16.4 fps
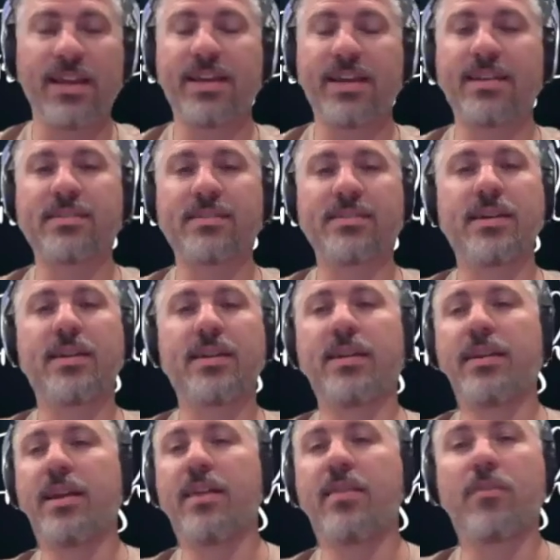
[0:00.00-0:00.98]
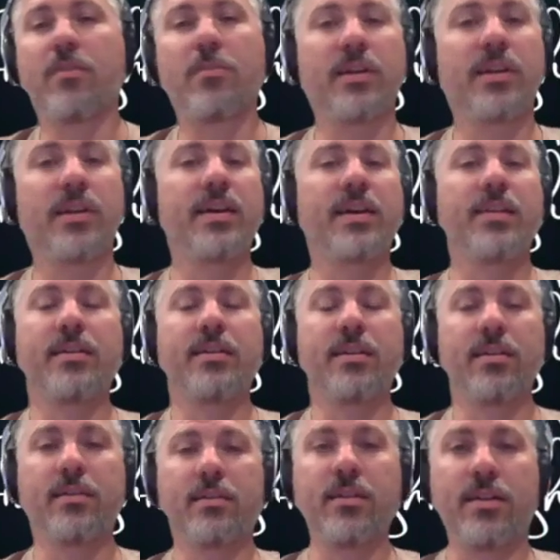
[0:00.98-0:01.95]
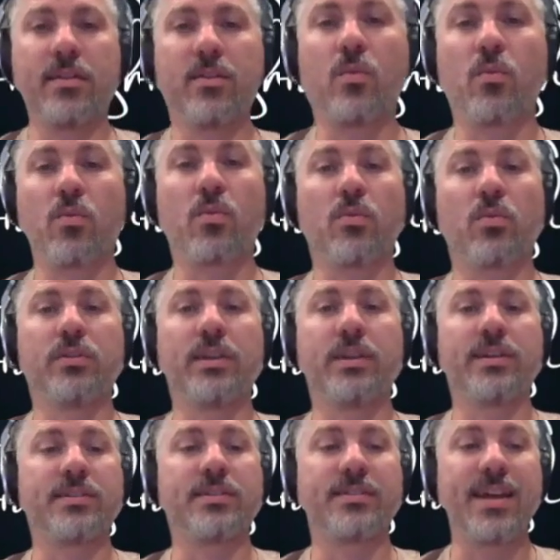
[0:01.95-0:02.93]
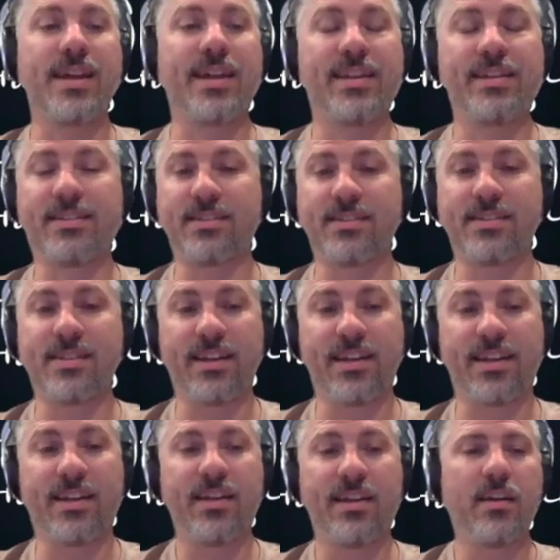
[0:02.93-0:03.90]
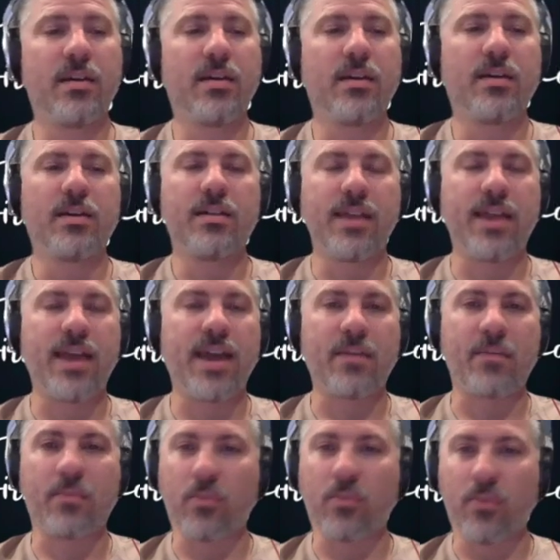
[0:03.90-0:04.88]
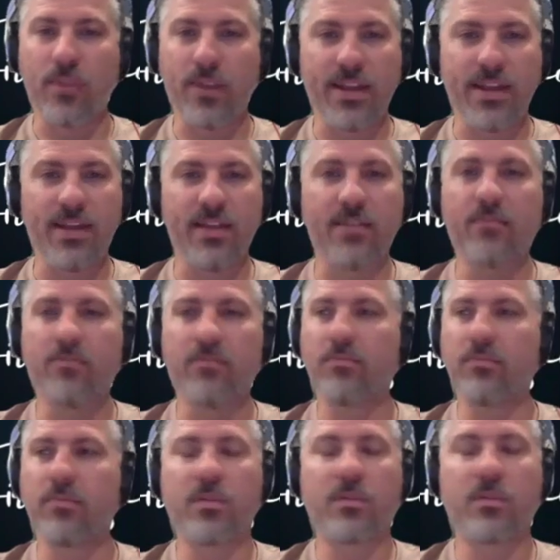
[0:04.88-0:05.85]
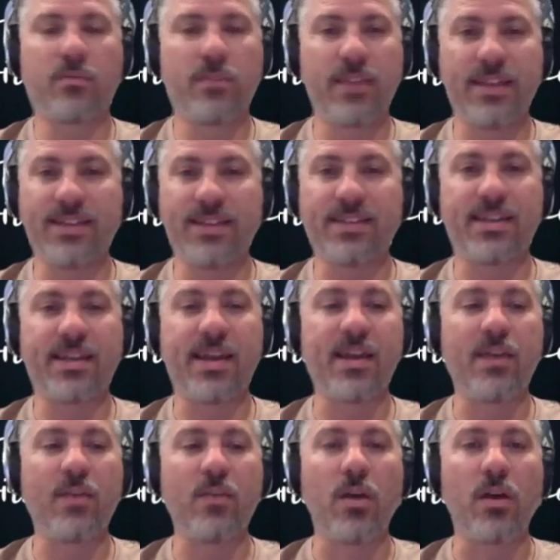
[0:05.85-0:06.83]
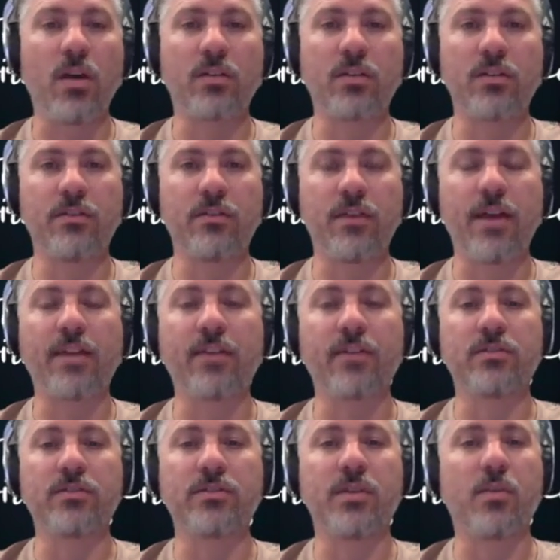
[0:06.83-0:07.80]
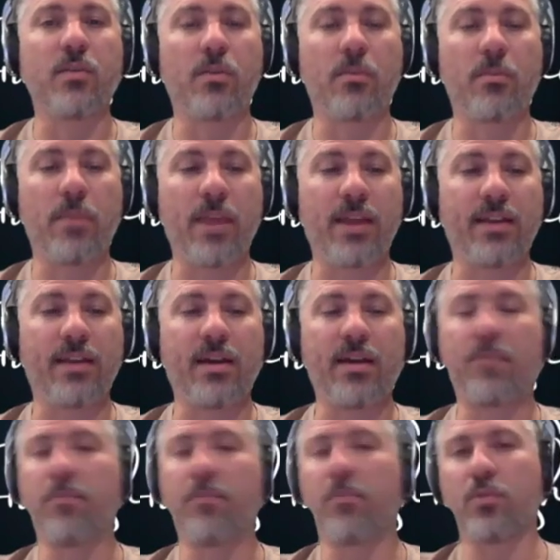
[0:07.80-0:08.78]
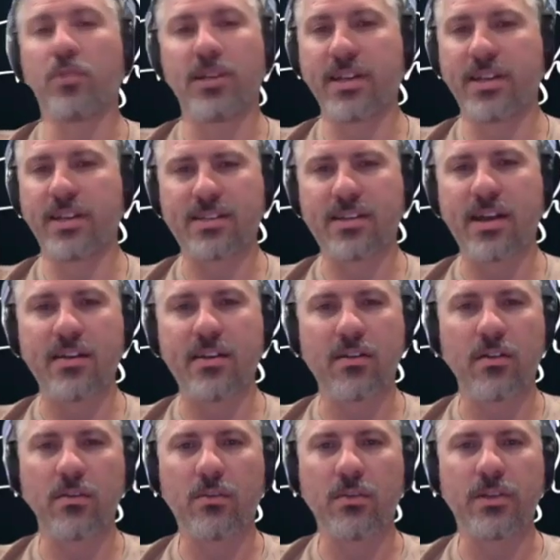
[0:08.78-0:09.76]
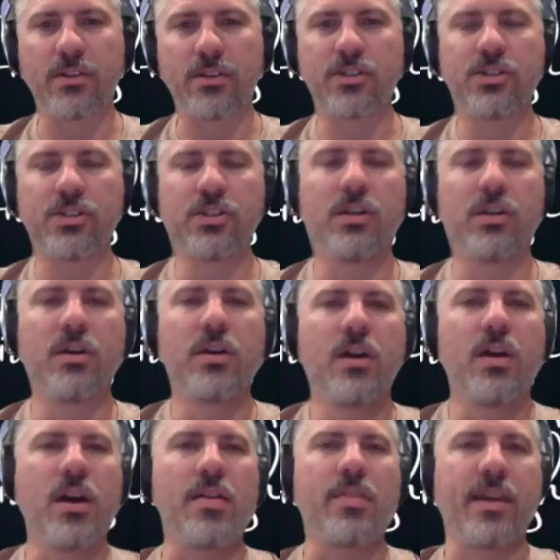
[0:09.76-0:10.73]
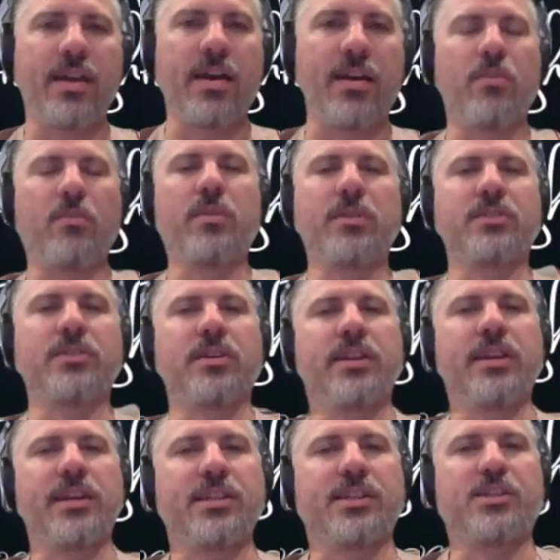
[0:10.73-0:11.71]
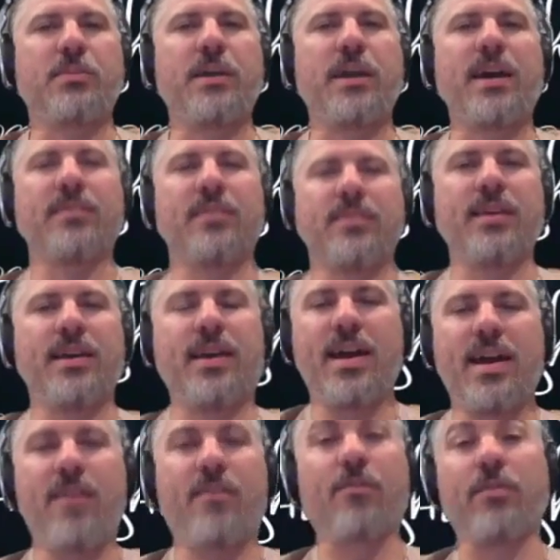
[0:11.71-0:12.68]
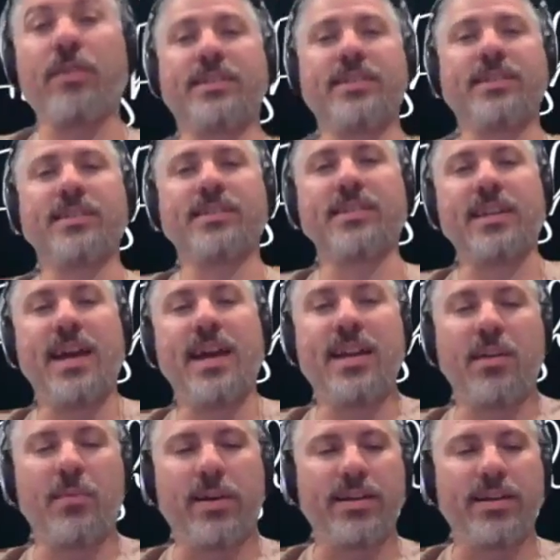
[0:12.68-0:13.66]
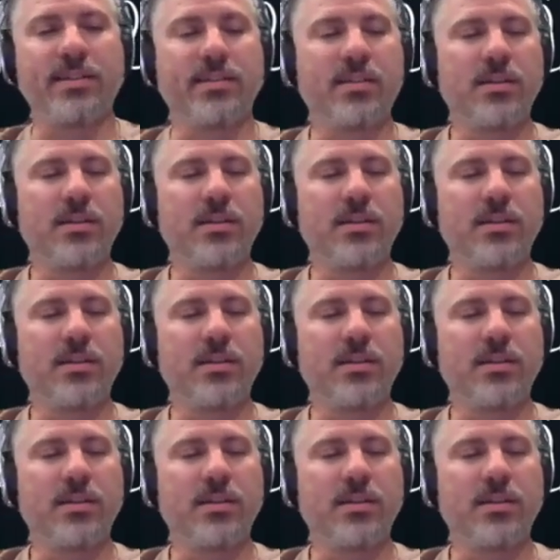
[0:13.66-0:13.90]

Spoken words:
has said it. Everybody, I think, in the world has said it and seen it. They had a pretty easy cakewalk to the finals. They weren't banged up. Porzingis got hurt, which I think everyone's going to expect every season anyways.